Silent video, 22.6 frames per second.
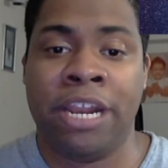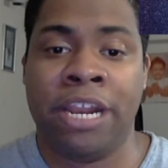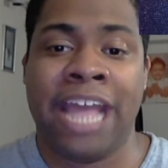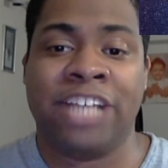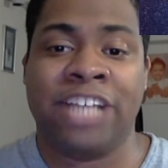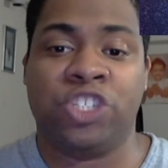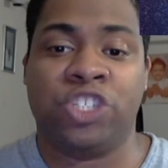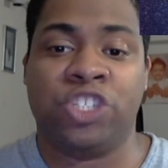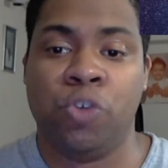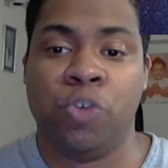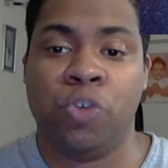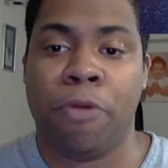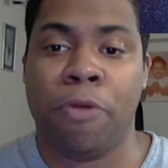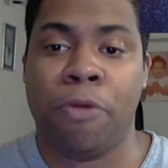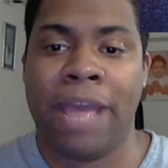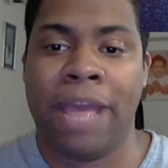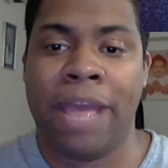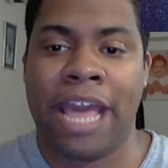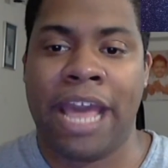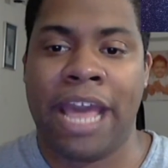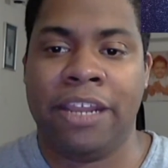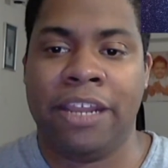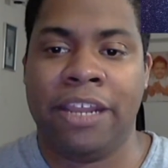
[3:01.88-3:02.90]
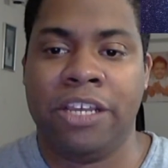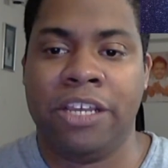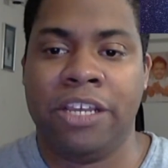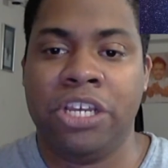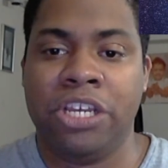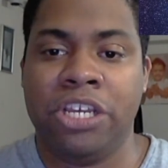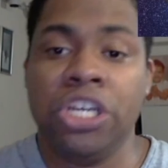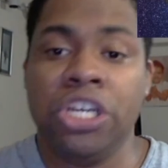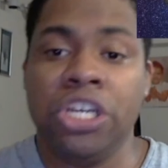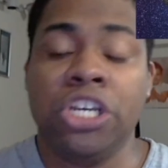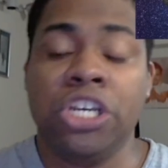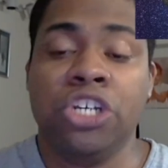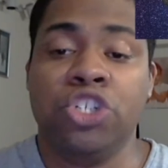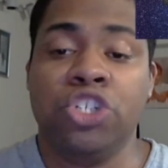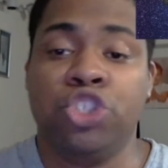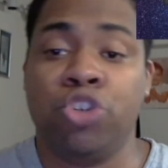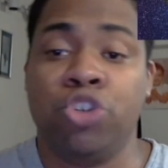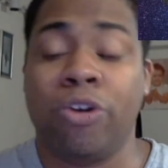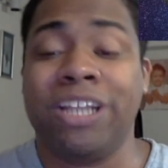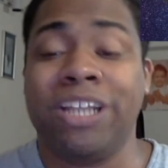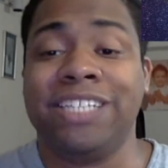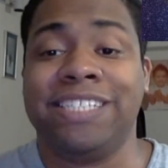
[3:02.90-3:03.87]
as Superman.
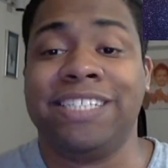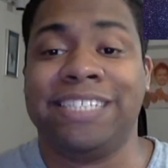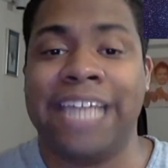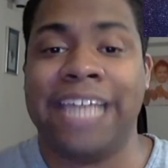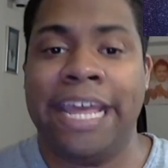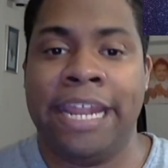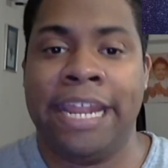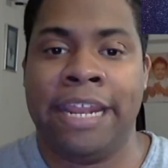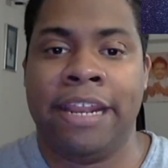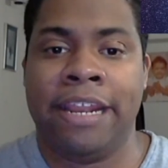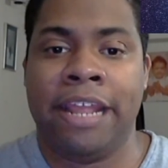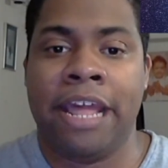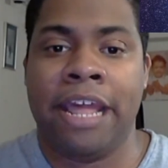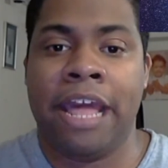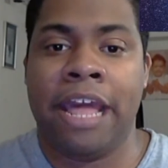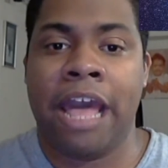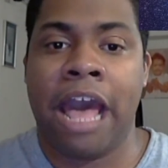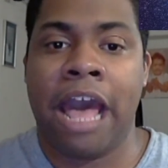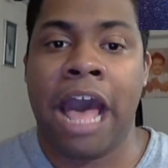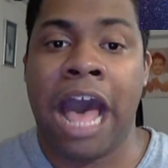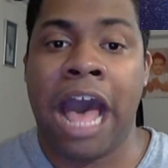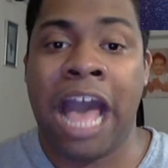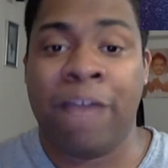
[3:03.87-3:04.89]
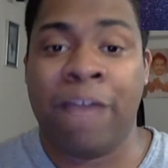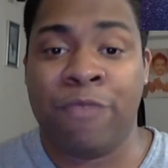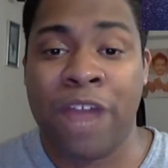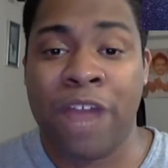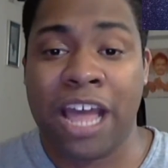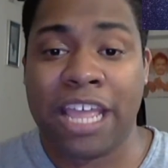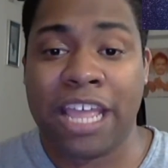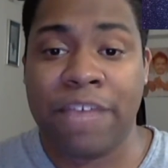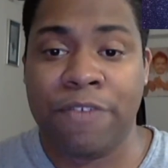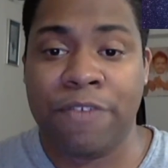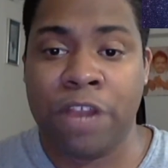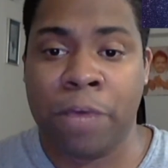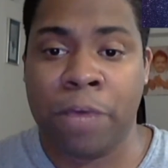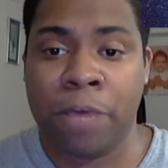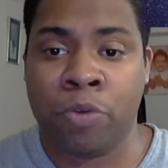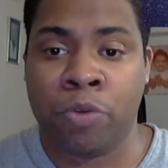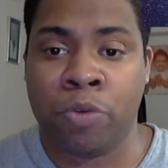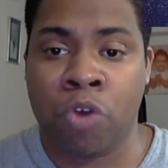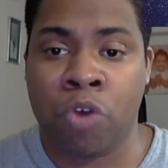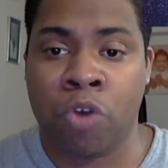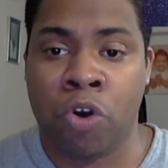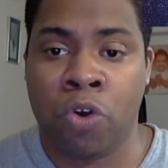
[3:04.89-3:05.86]
Jordan stated, "I've not given up
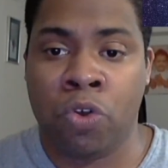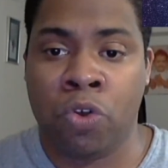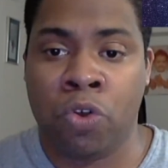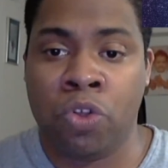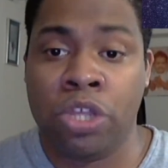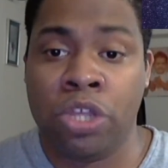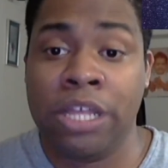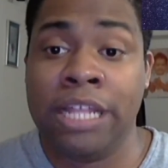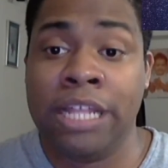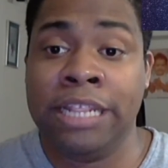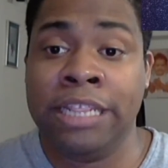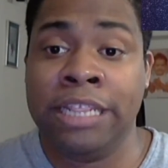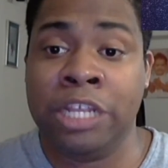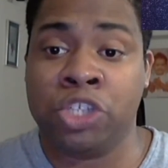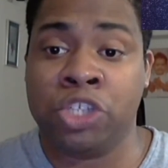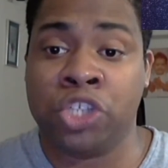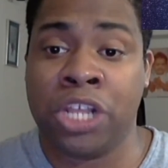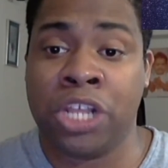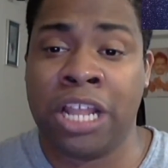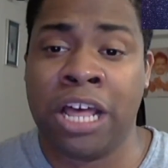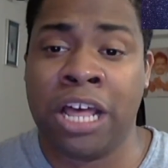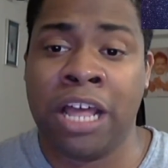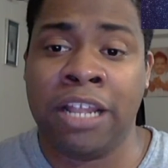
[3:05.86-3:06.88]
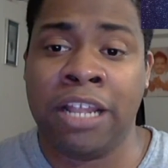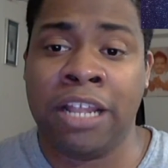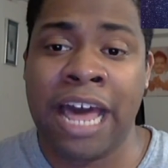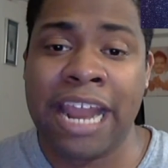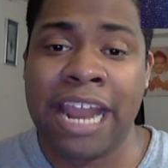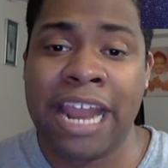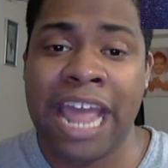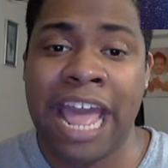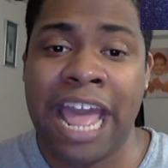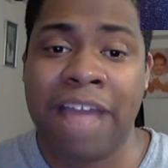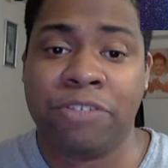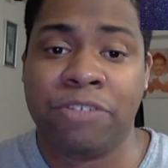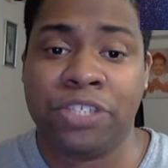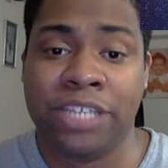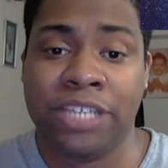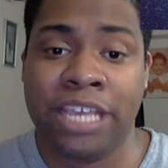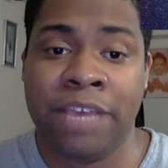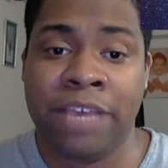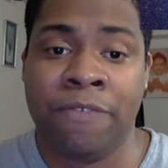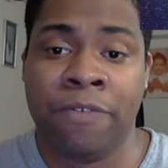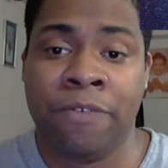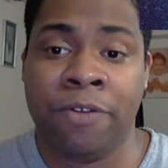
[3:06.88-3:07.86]
the role. There's a lot I have to
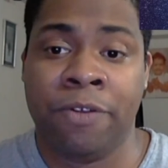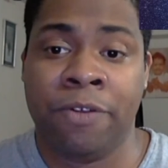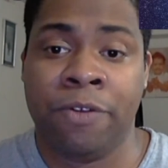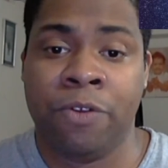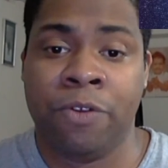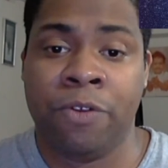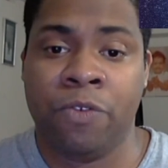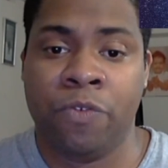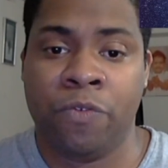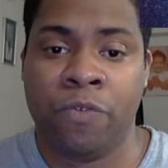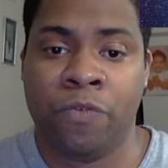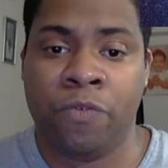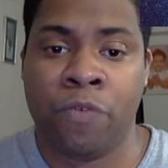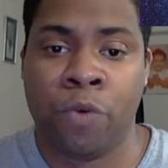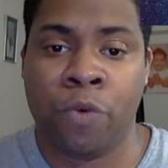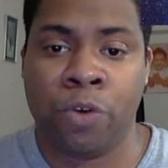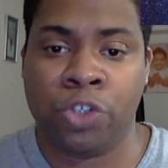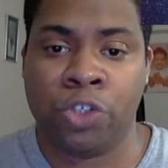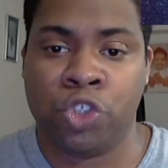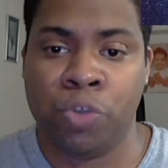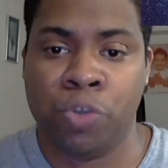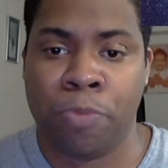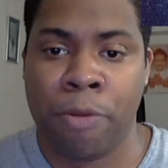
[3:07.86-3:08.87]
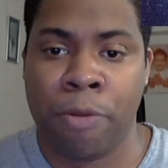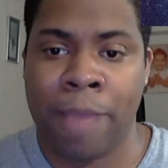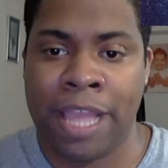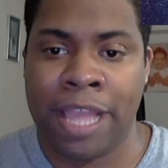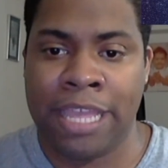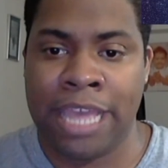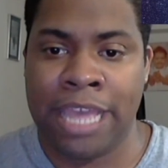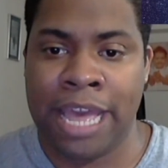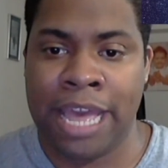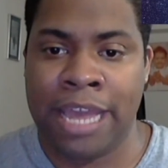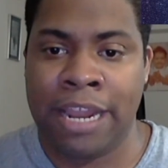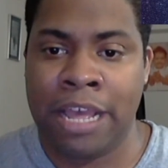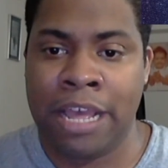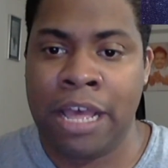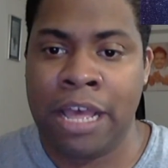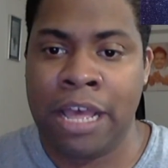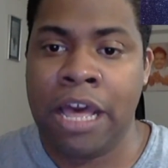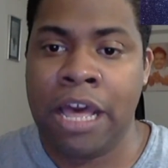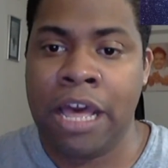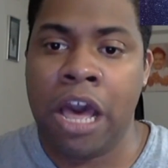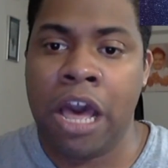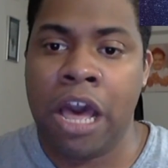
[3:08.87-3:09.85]
give for Superman yet.
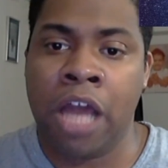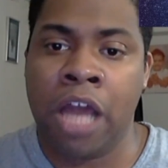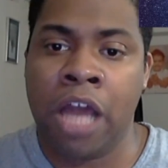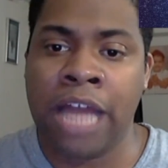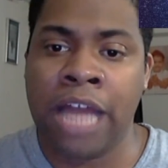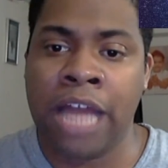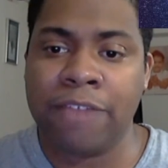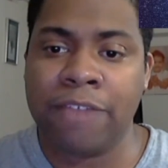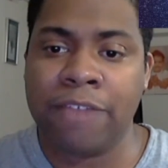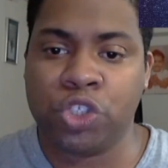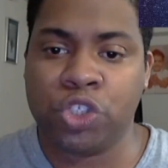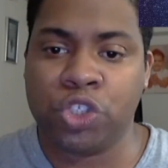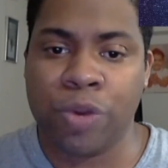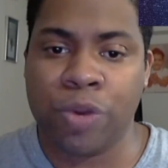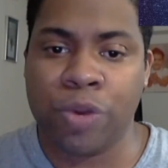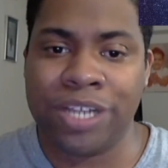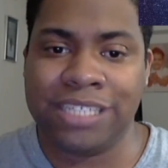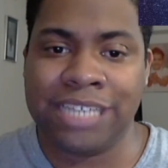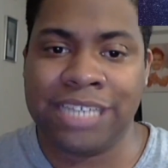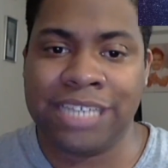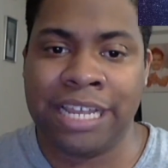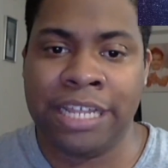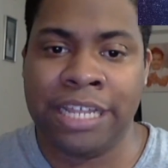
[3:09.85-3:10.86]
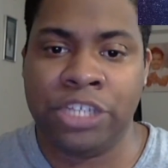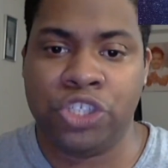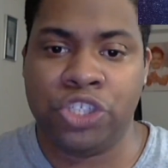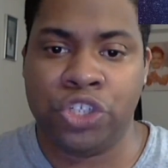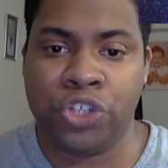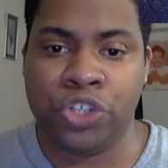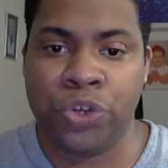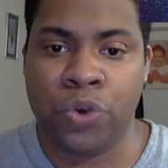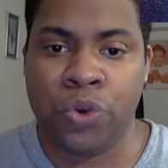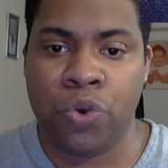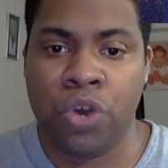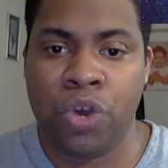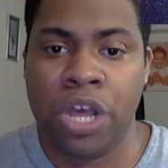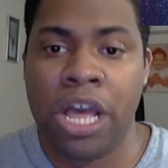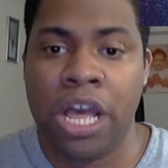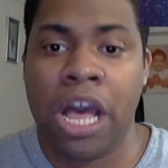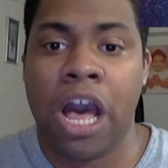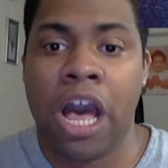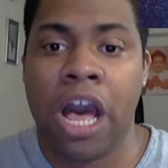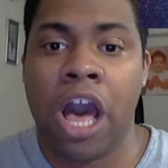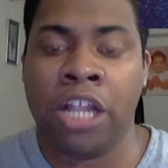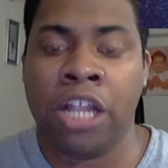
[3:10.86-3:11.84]
A lot of storytelling to do.
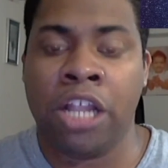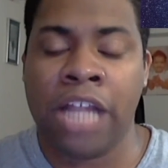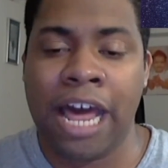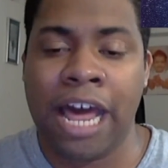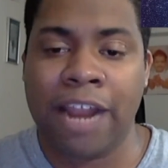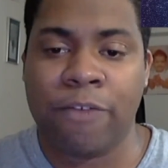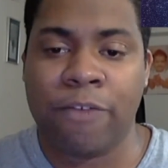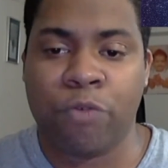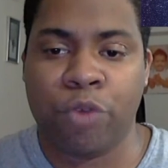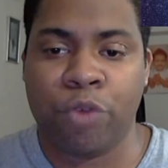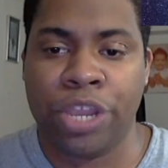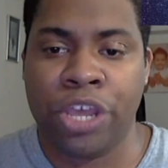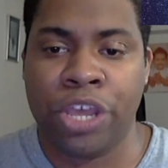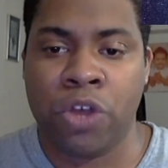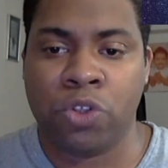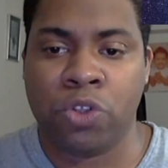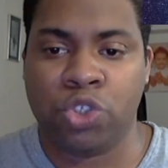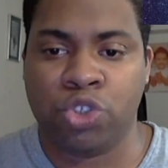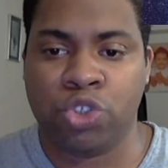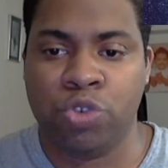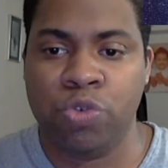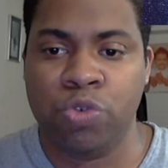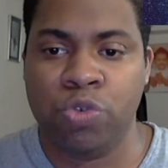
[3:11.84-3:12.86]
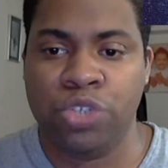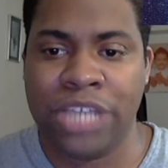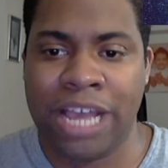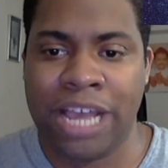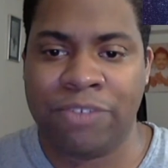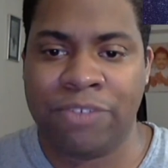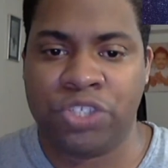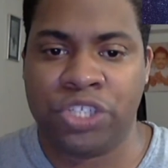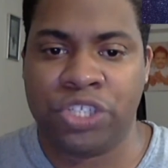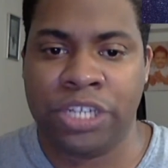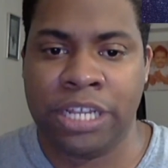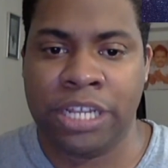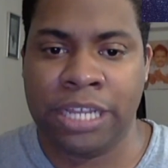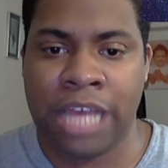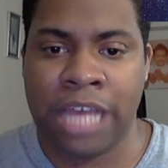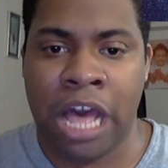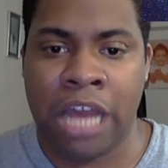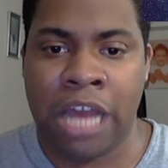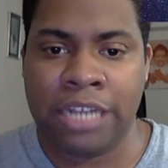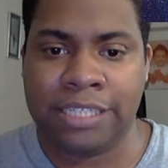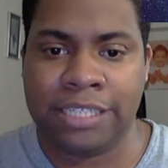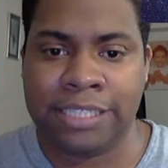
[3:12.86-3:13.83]
A lot of real, true depths to the
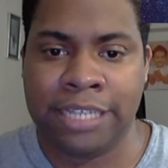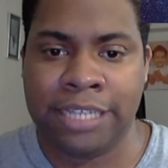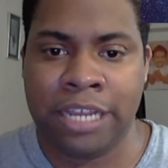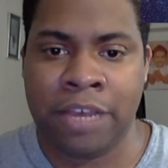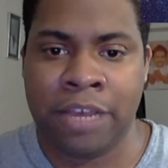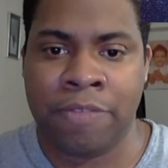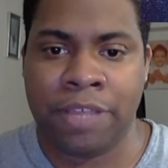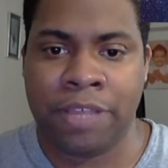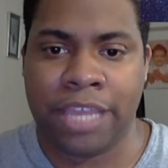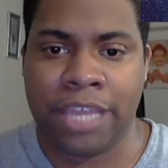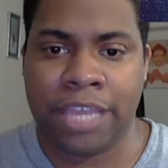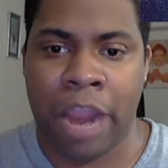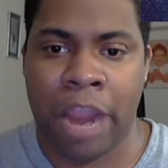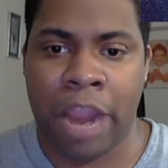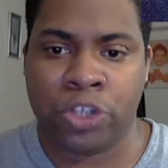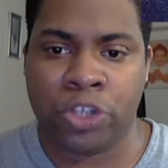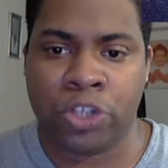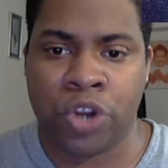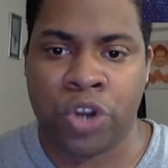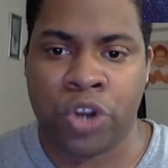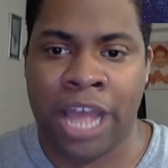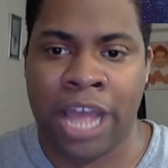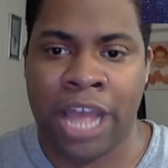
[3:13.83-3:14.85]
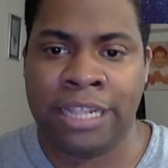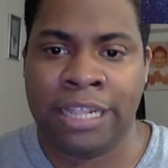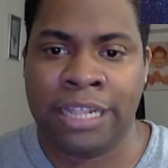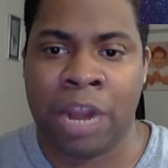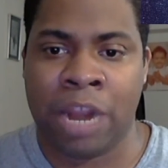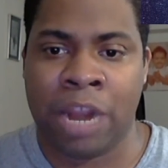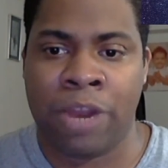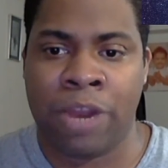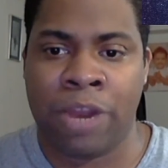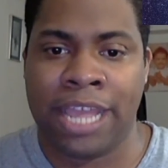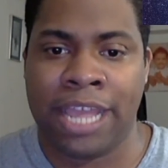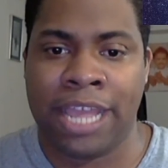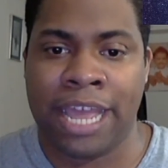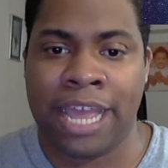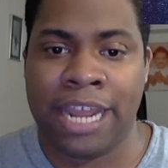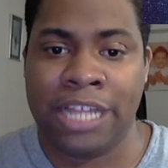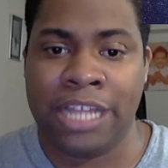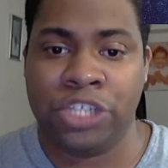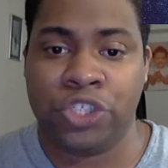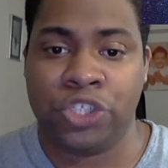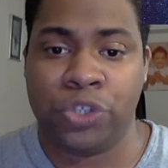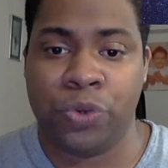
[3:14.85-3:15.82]
honesty of the character that I want to get
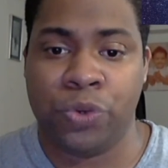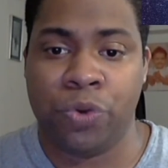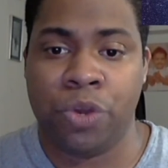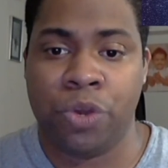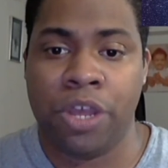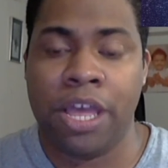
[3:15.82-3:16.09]
into.